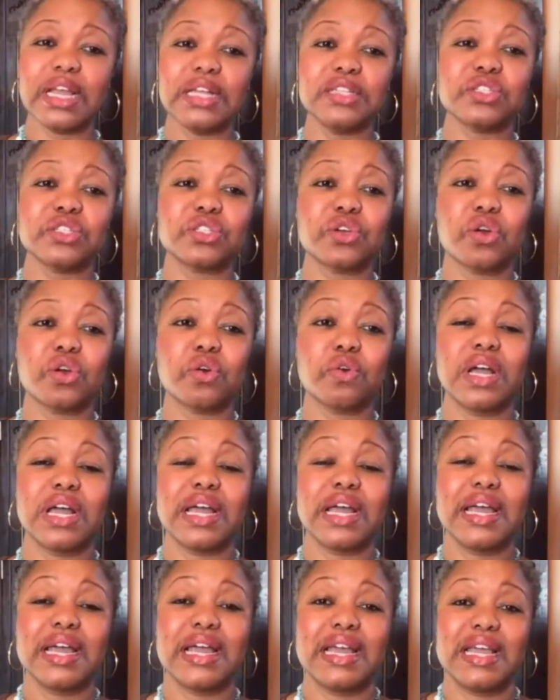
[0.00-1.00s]
And so
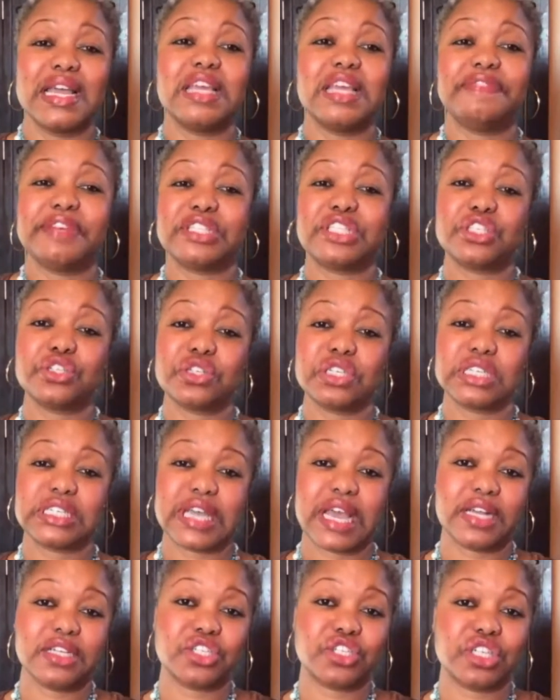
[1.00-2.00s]
if it's your
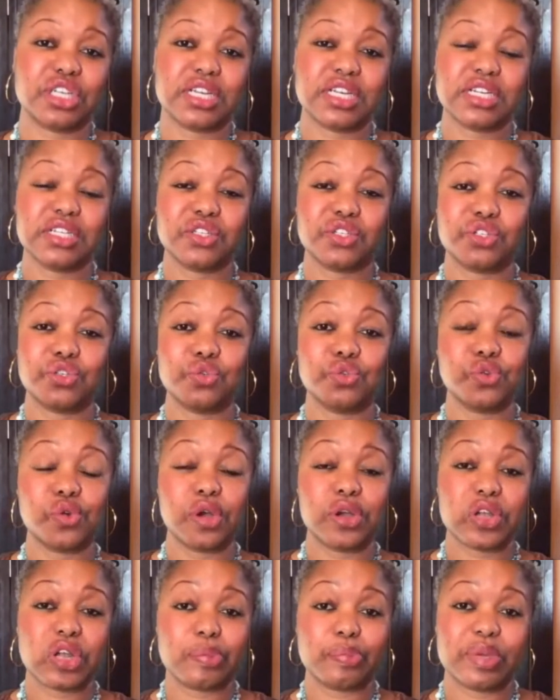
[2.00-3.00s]
intention to
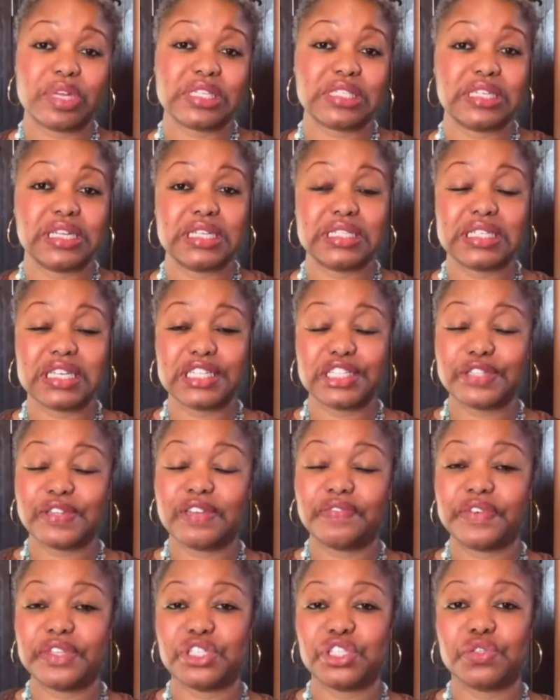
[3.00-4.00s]
grow your business, if
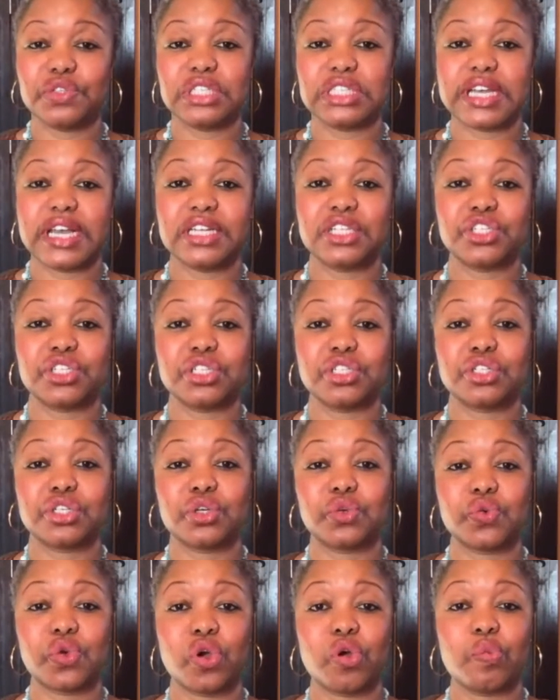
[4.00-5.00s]
it's your intention
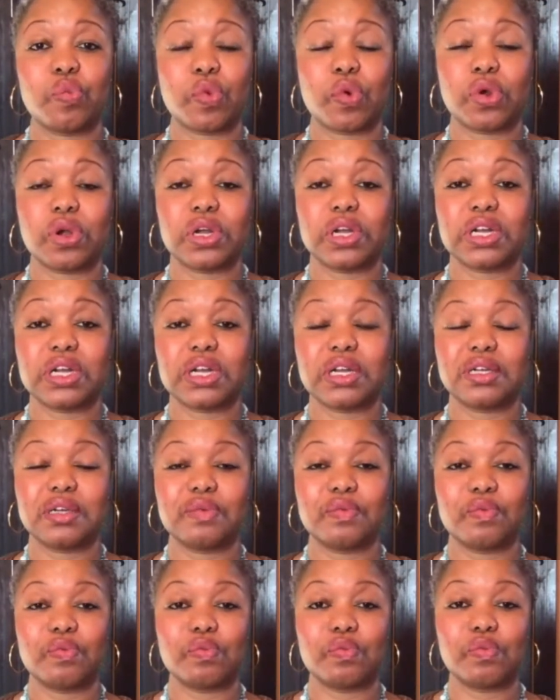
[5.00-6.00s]
to
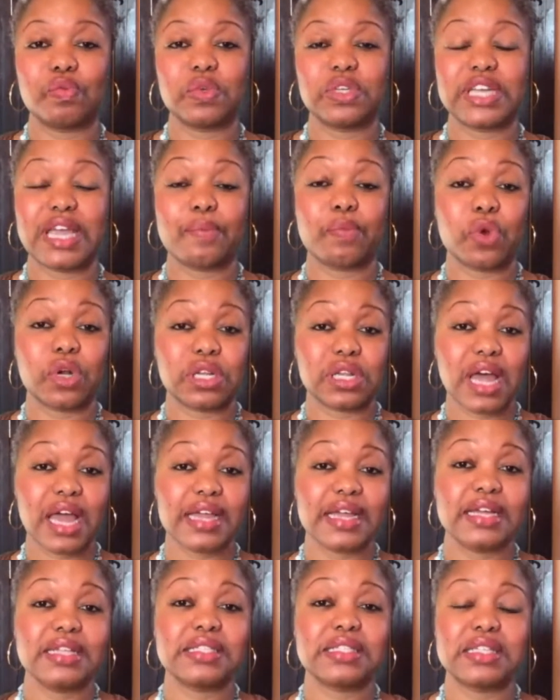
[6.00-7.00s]
get more
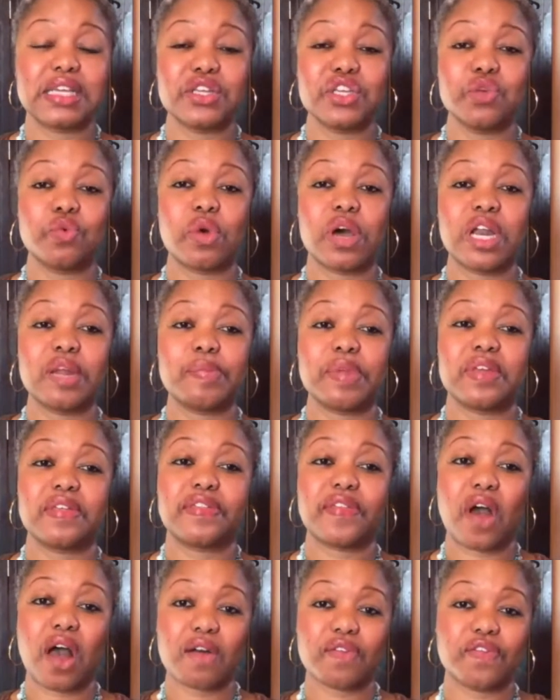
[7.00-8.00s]
clients, then you want to be
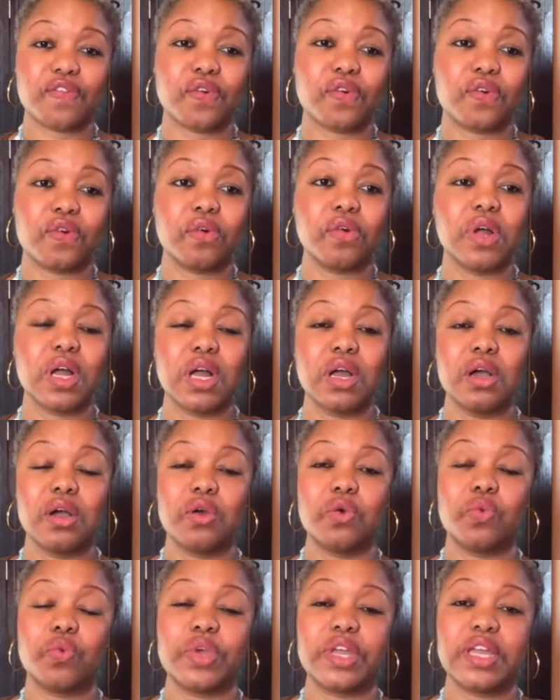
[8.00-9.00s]
thoughtful
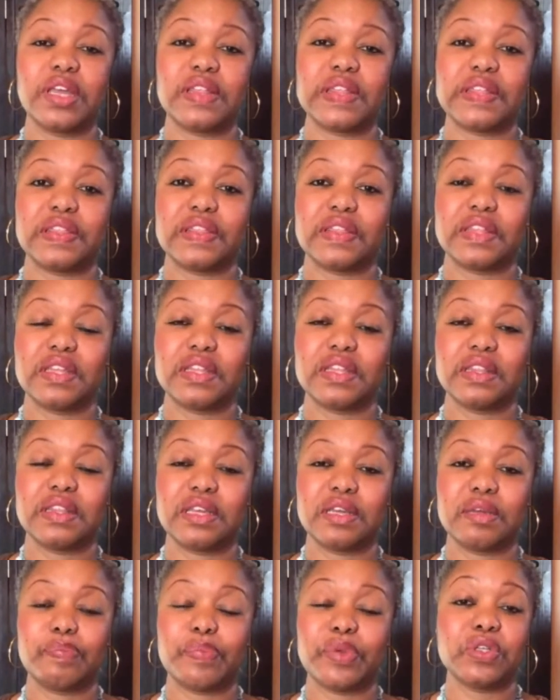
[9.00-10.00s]
with
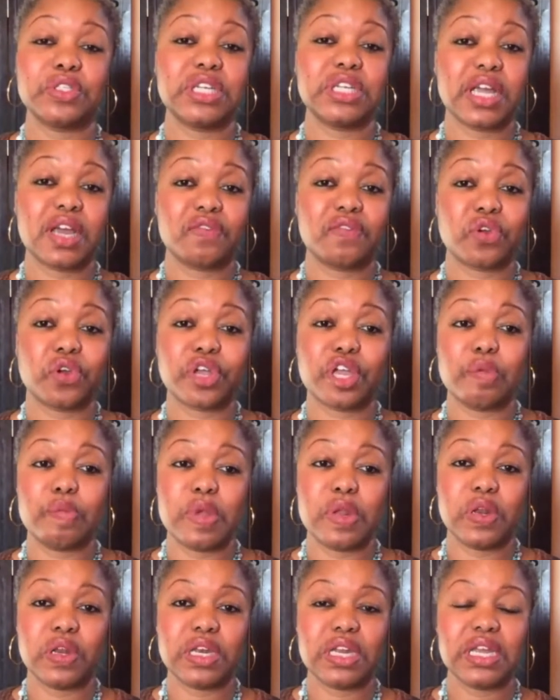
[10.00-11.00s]
the building of your
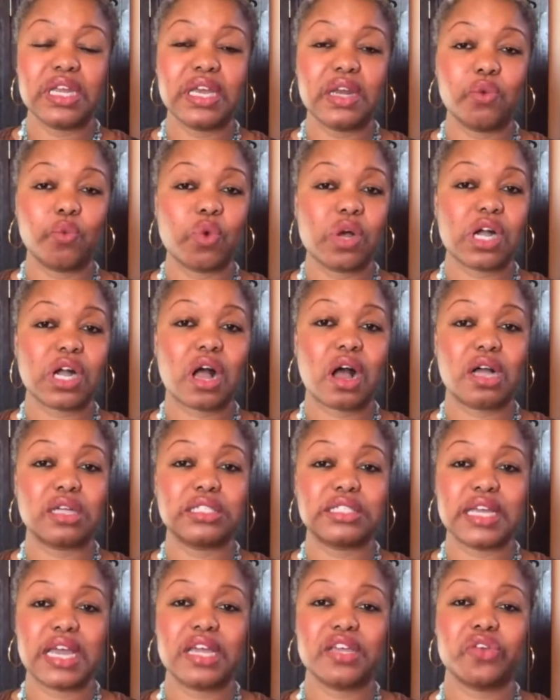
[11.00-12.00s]
community and what
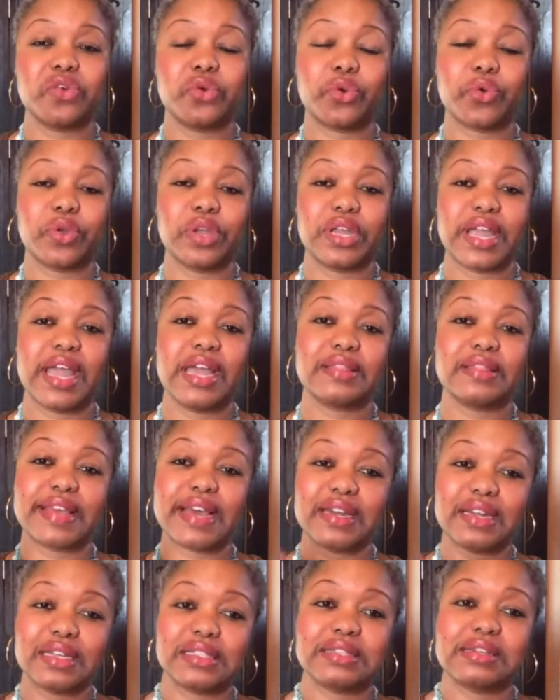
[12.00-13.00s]
content you create,
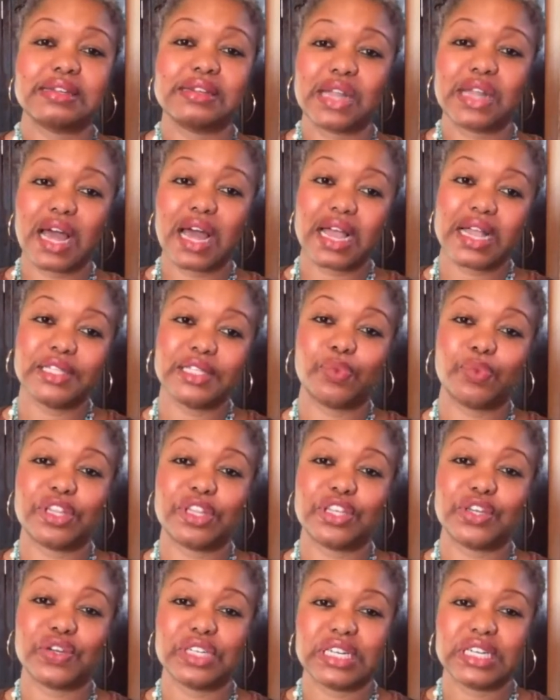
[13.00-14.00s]
that it's aligned
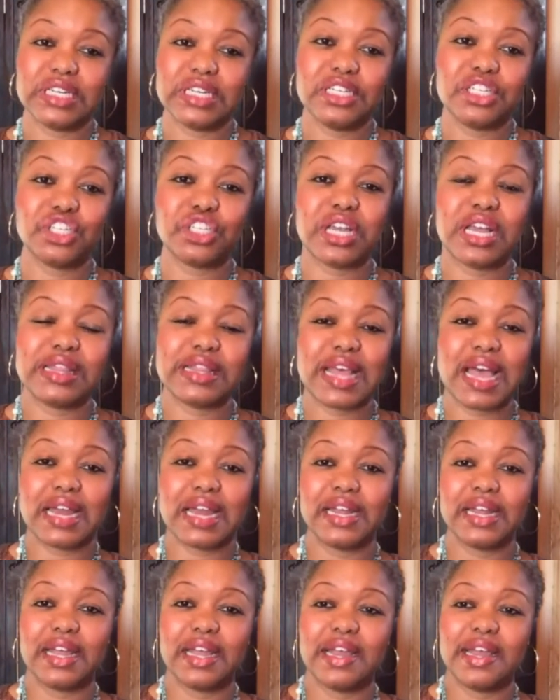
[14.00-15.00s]
with your niche, and
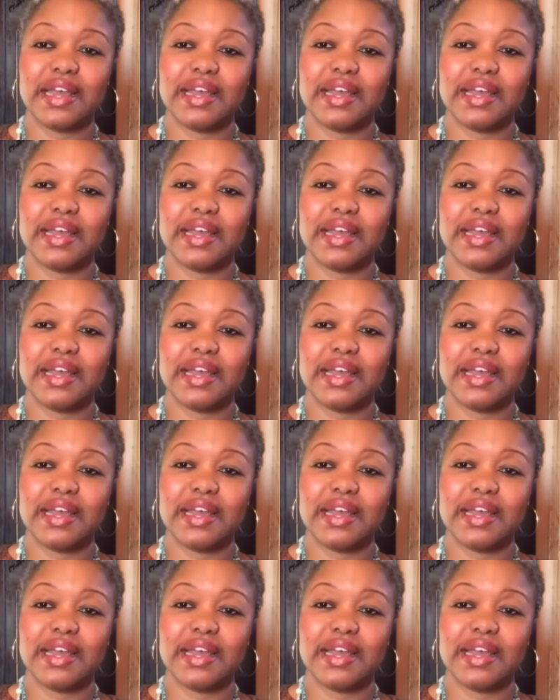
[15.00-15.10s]
that